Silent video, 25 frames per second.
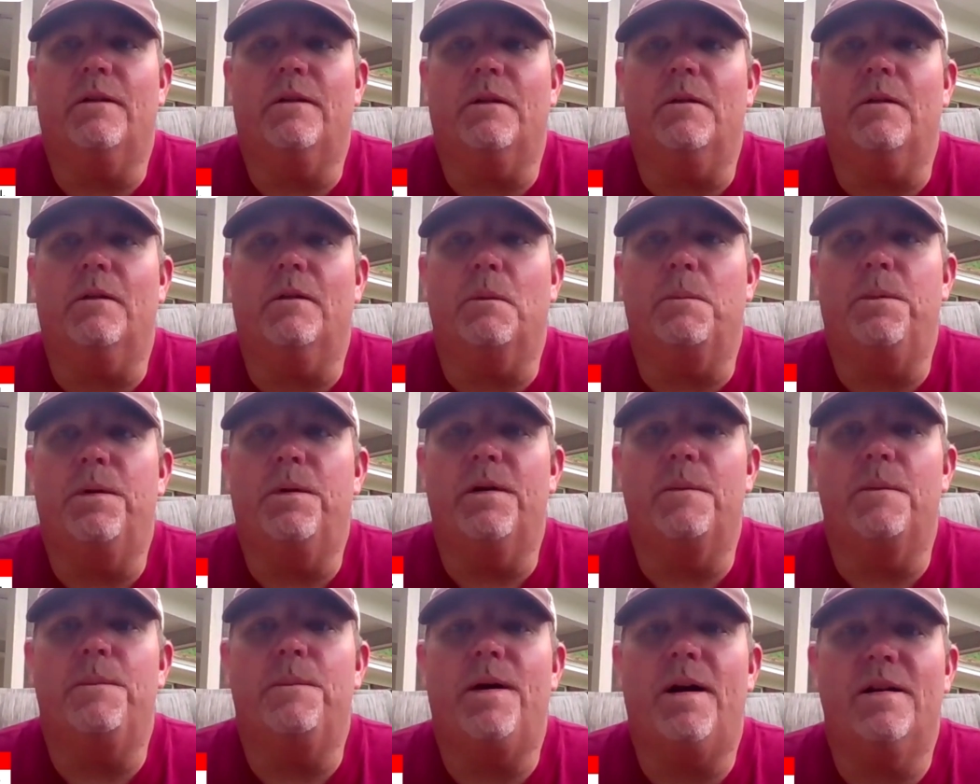to to
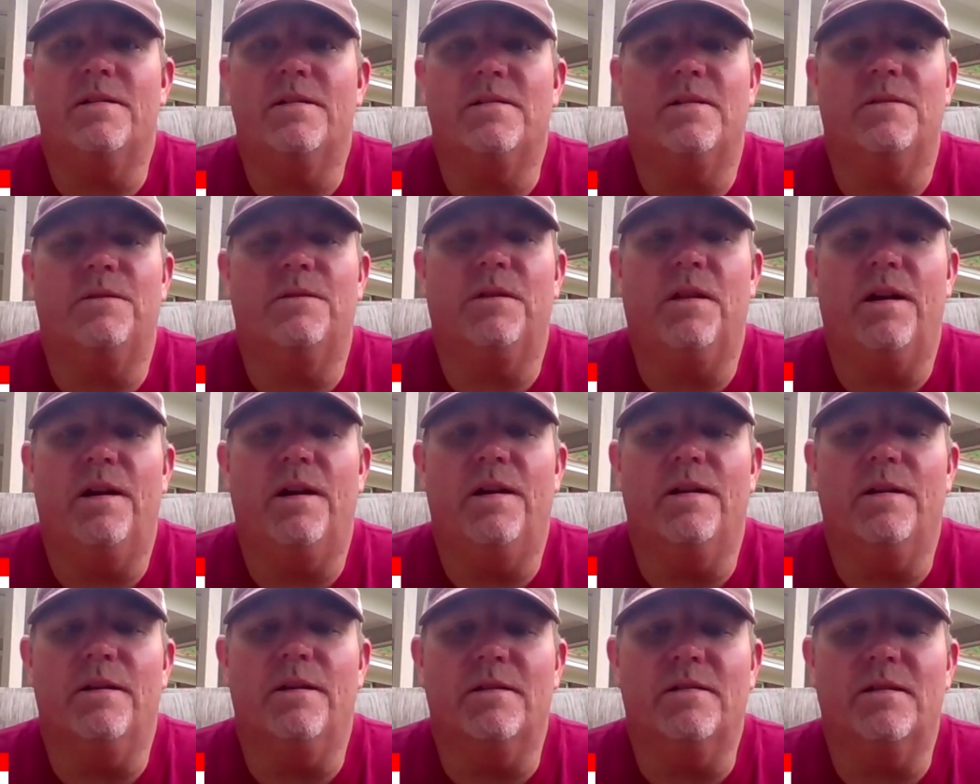put a positive
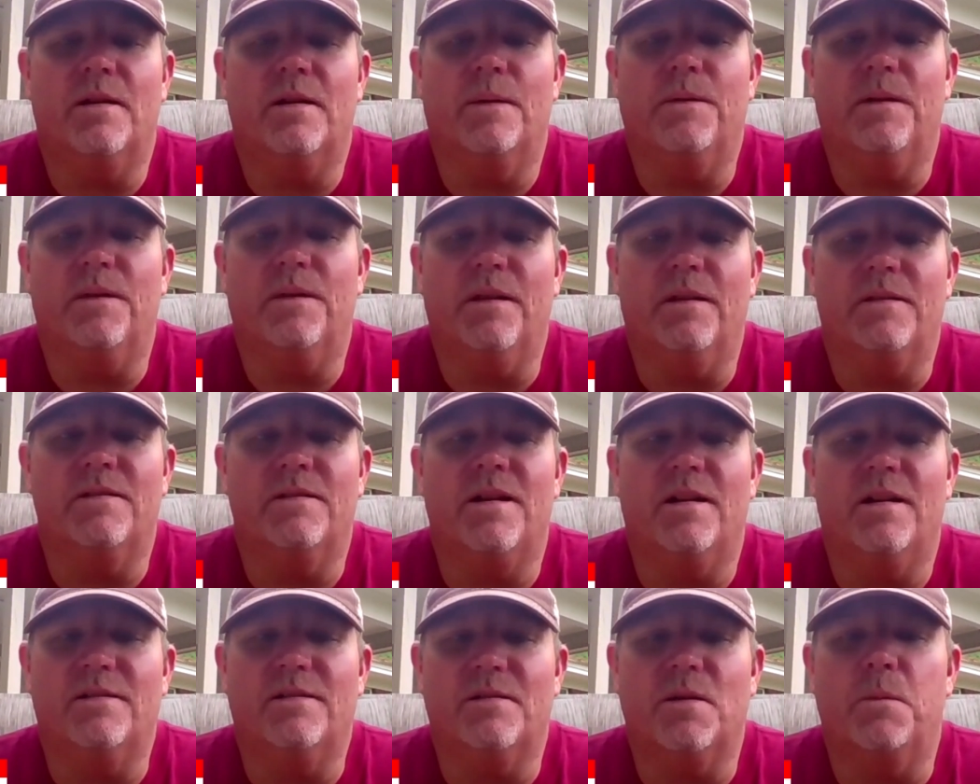light into something that's
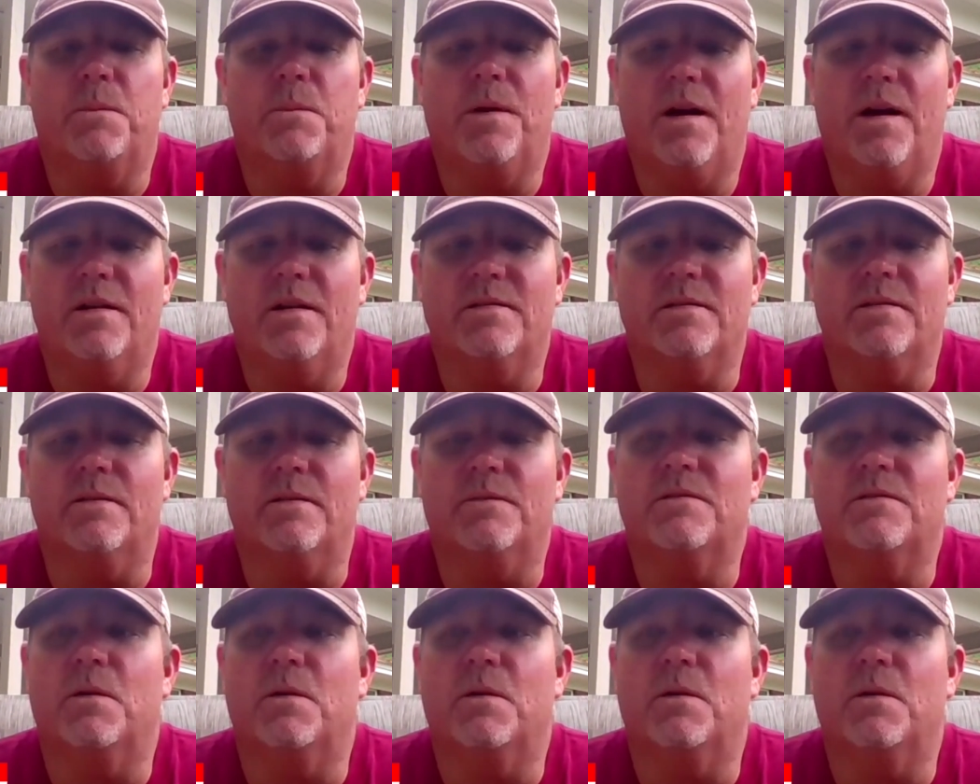not so positive.